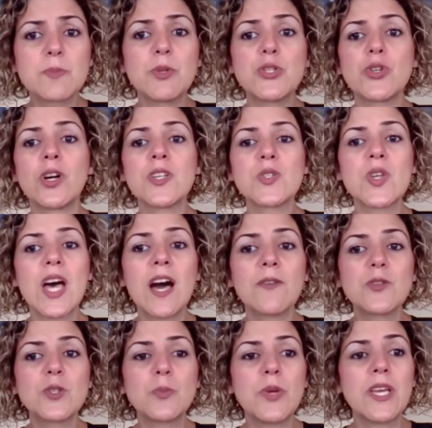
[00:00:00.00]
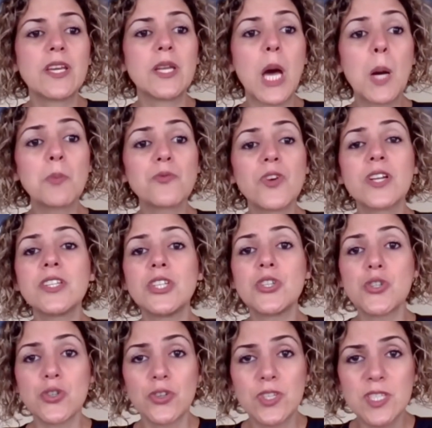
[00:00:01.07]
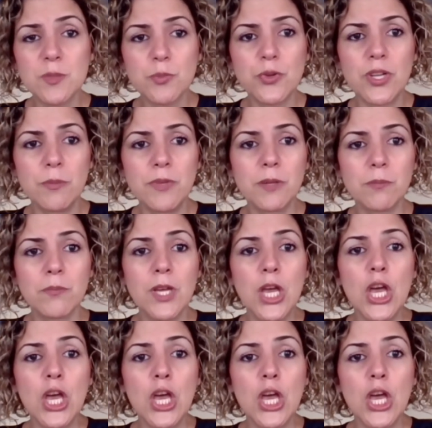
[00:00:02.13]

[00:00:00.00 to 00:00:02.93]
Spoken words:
but you also have to pay an upfront insurance premium.